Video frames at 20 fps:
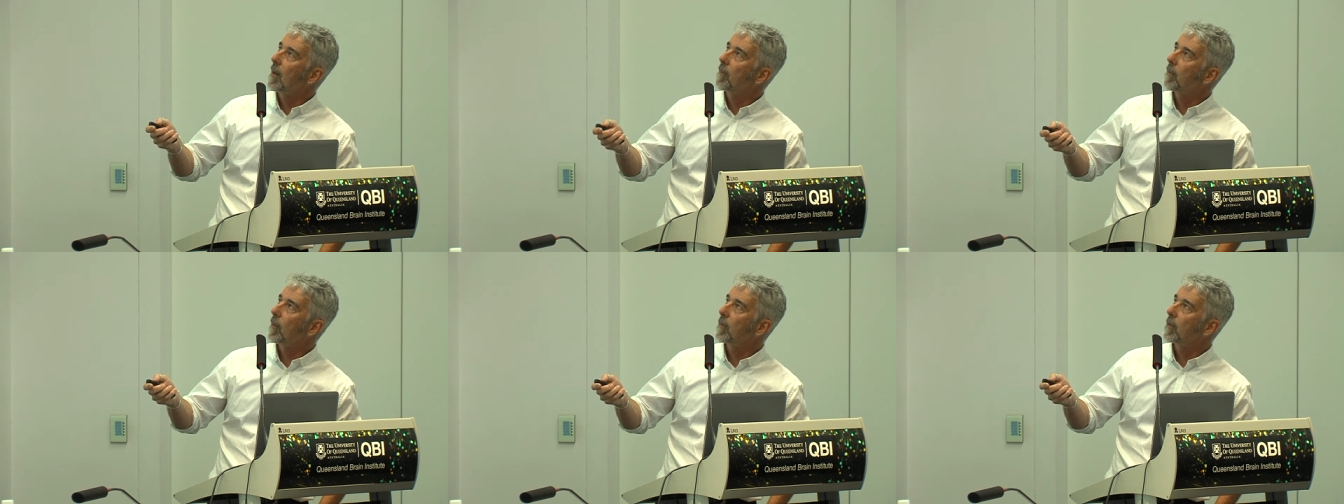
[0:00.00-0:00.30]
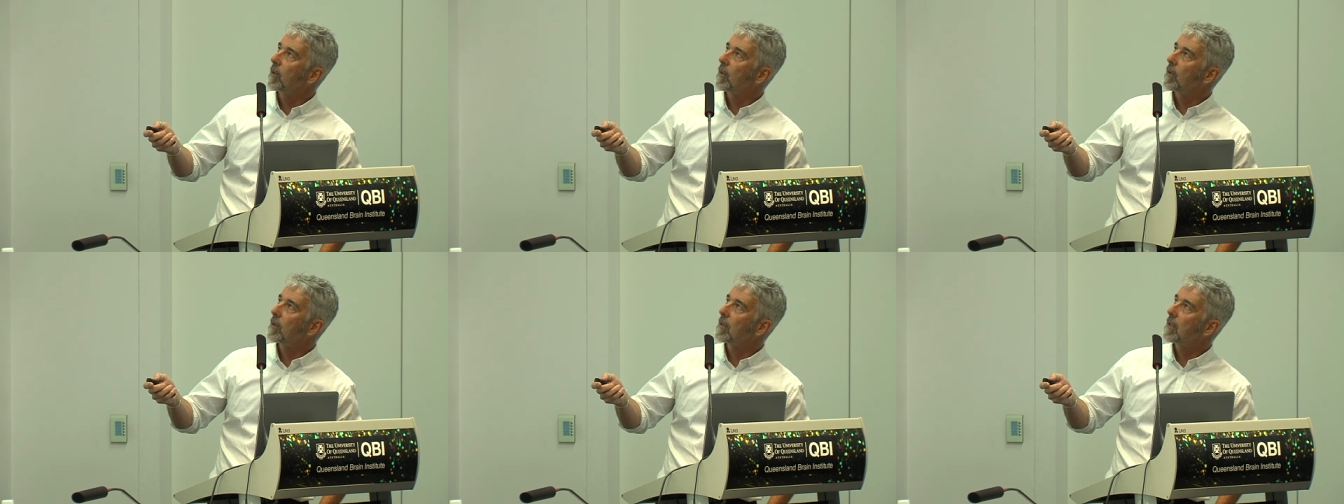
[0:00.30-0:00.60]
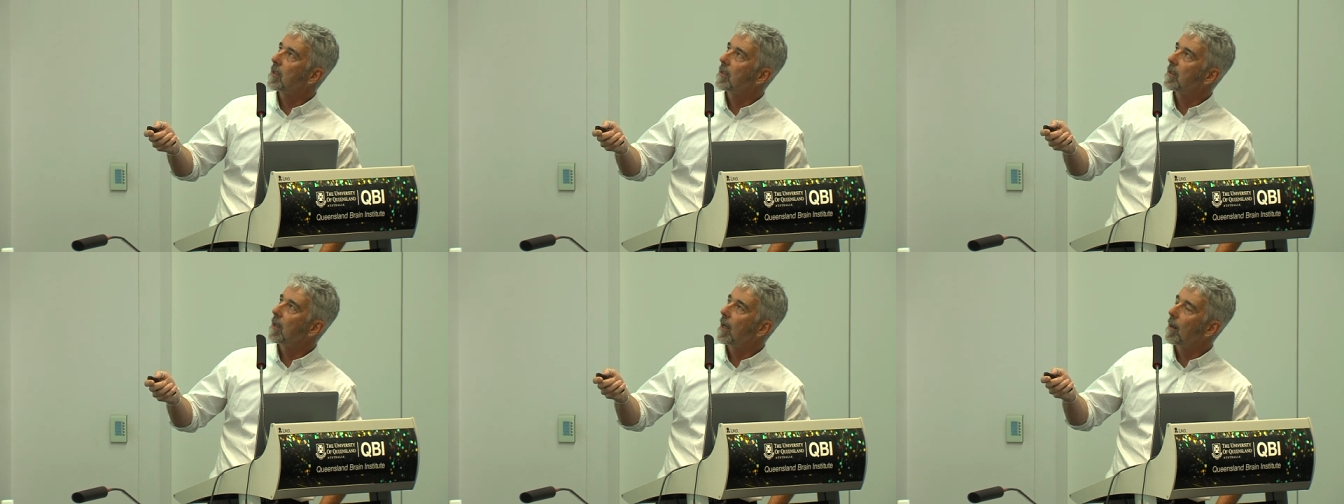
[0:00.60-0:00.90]

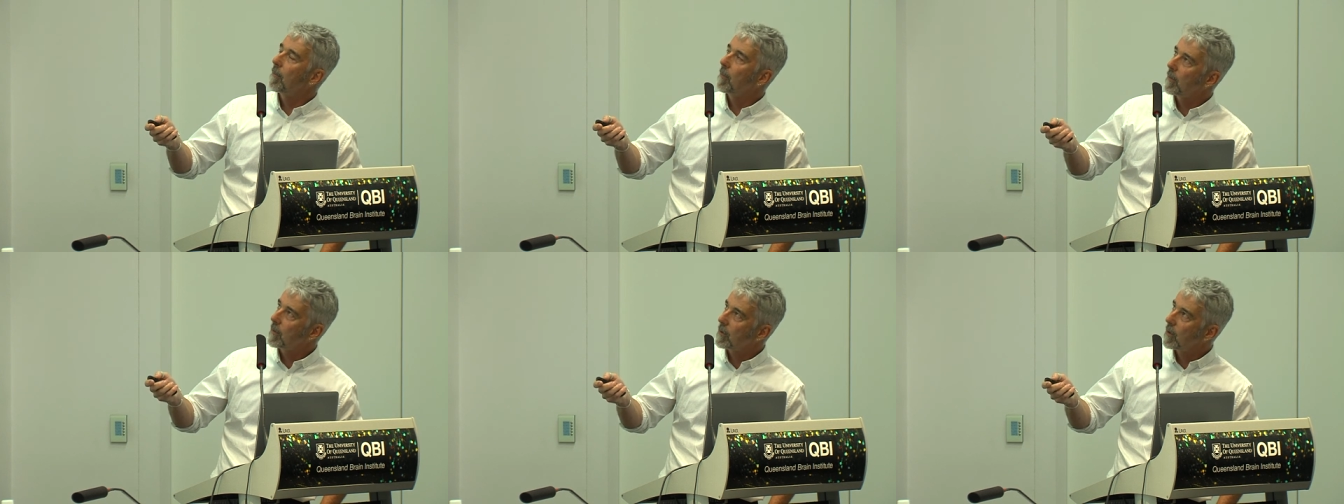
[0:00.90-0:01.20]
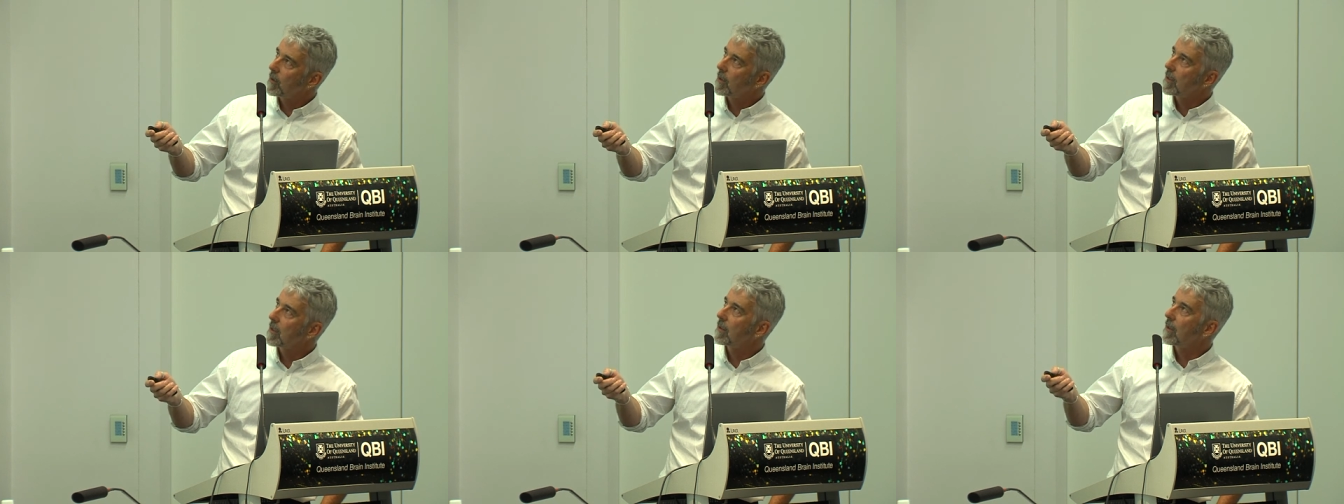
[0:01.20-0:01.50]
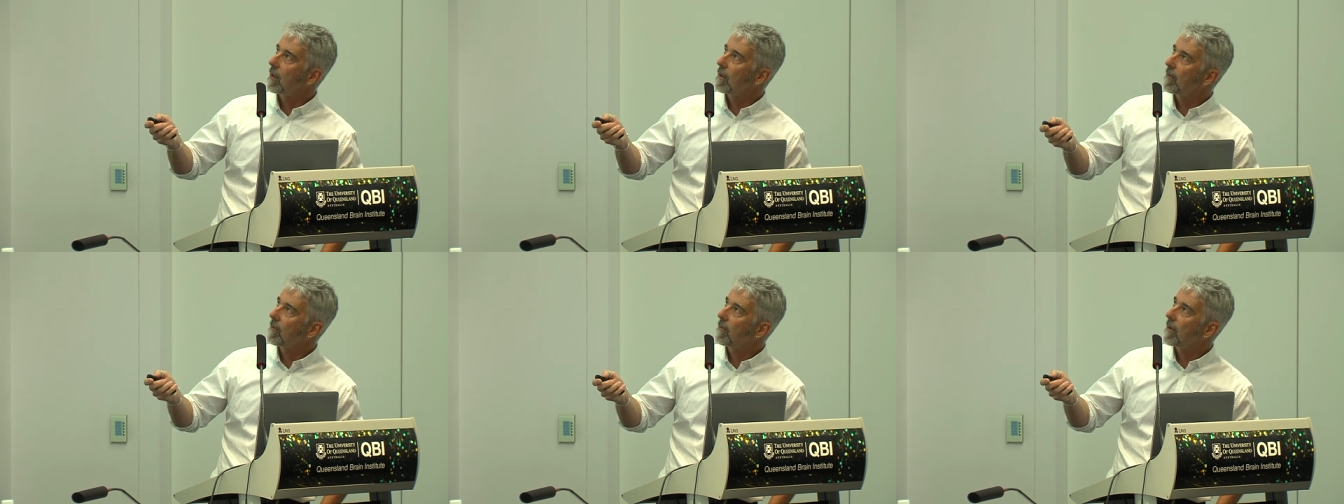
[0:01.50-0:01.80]
apoptosis, apoptosis,
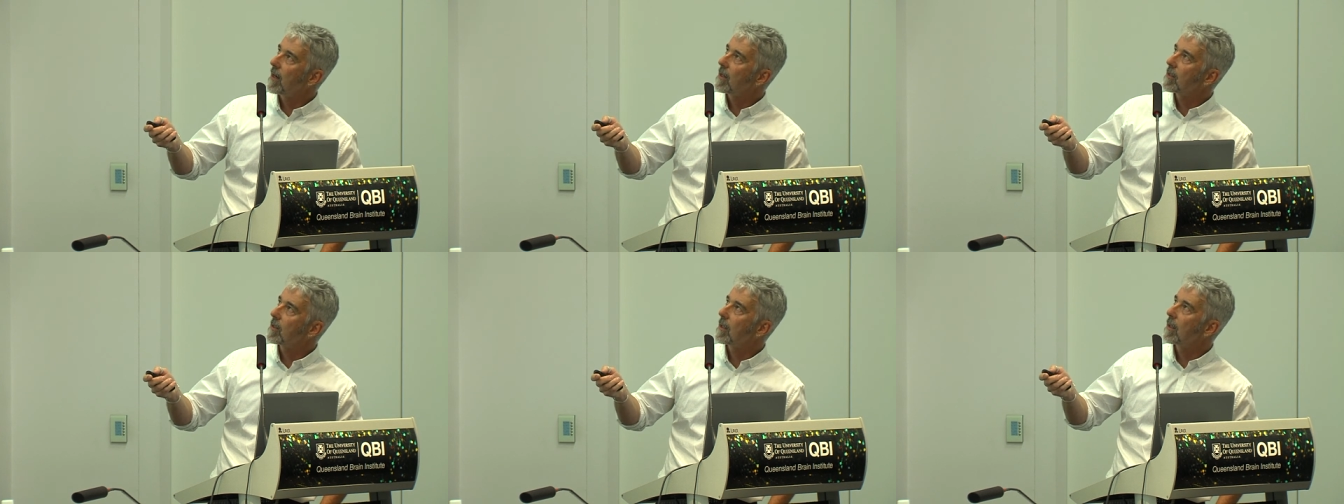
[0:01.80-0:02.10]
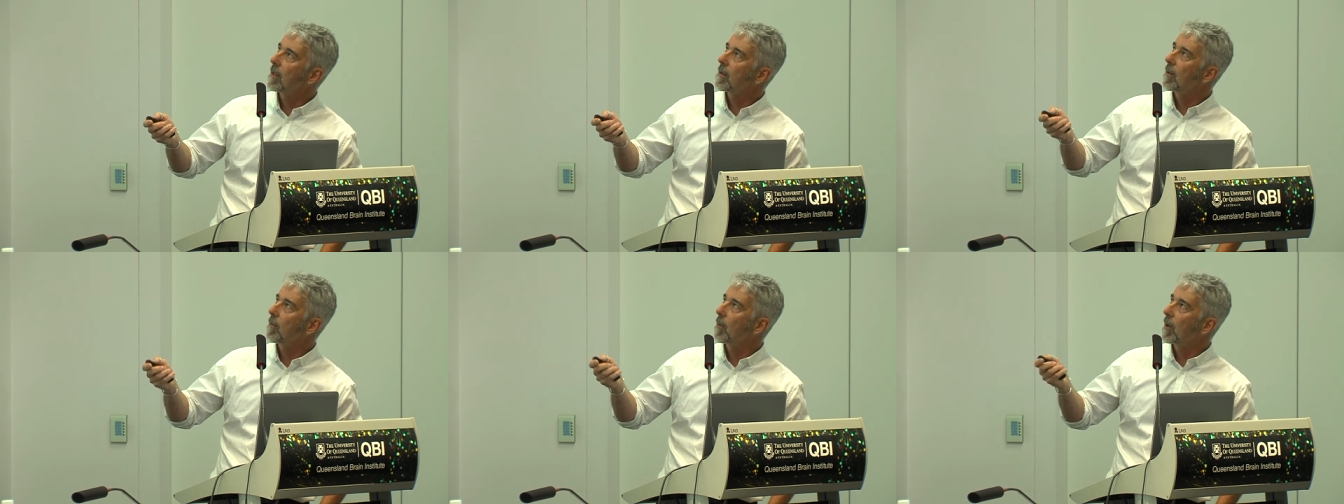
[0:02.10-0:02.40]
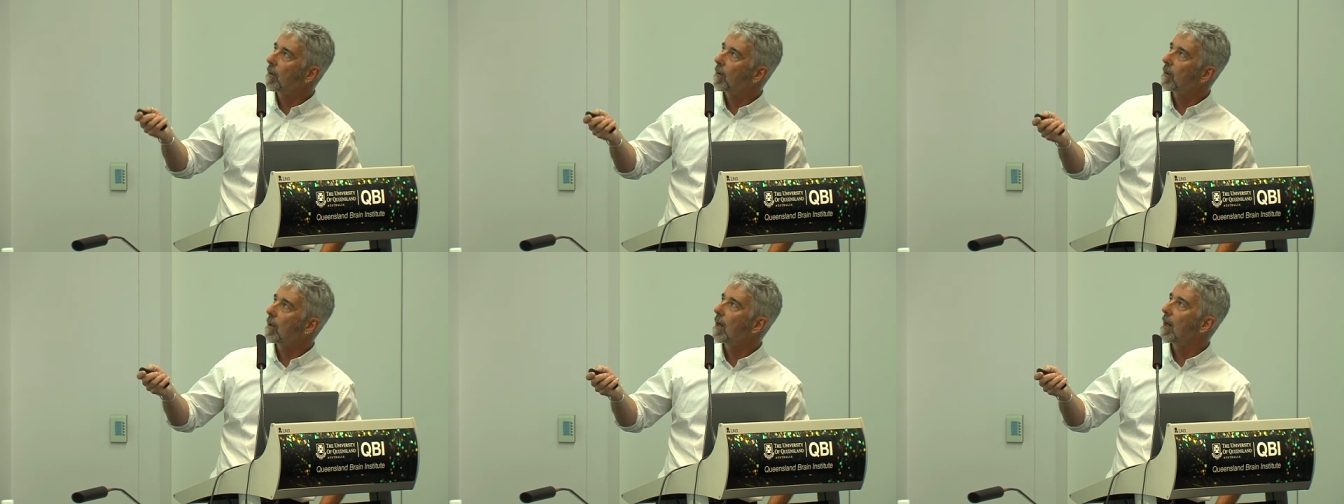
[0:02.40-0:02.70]
autophagy,
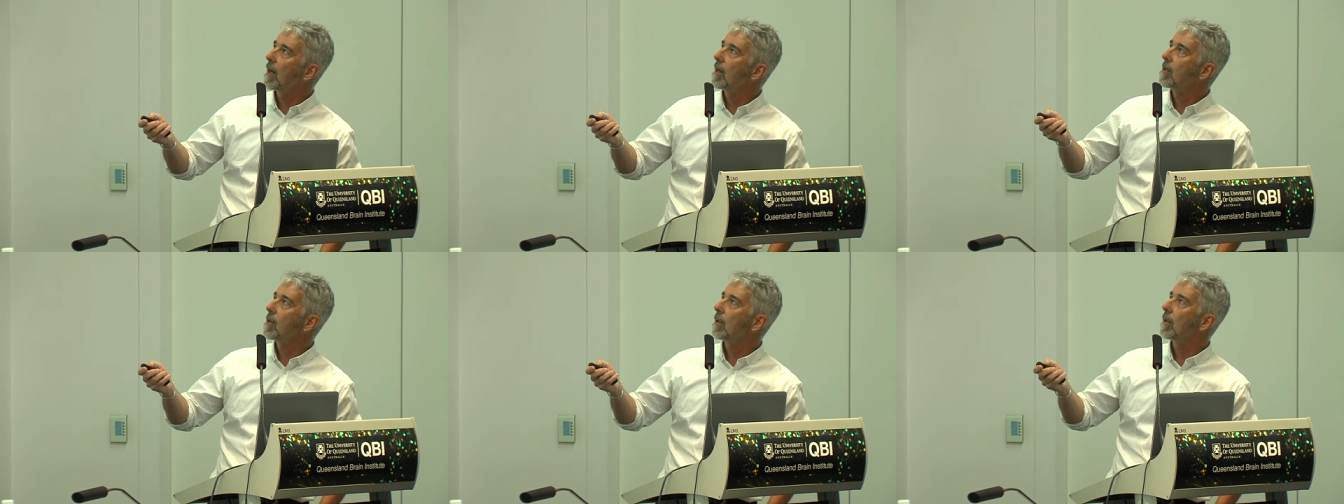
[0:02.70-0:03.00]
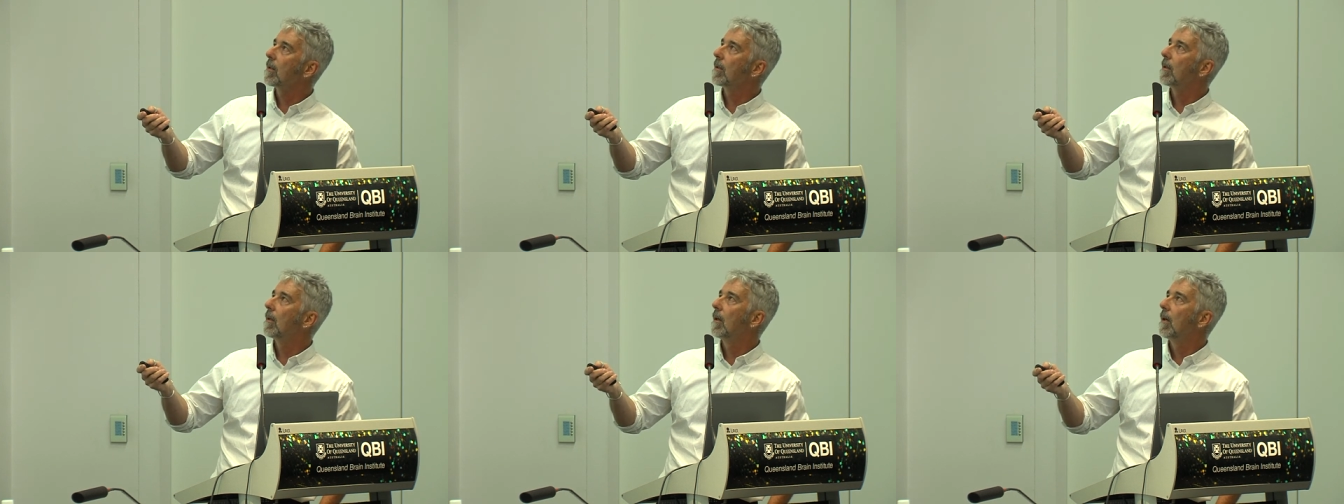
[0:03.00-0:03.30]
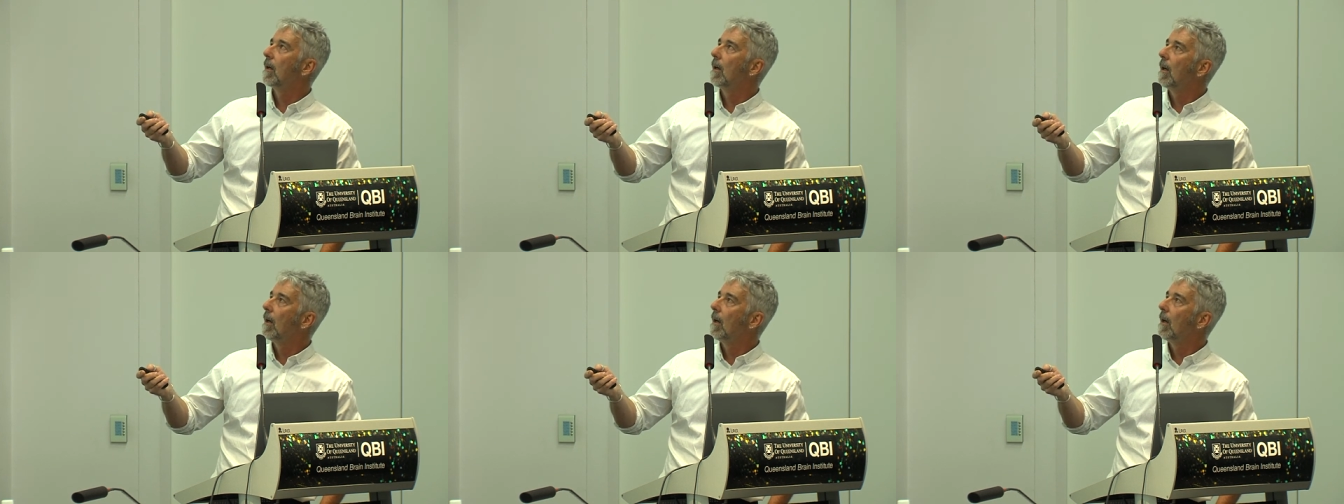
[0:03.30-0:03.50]
ubiquitination,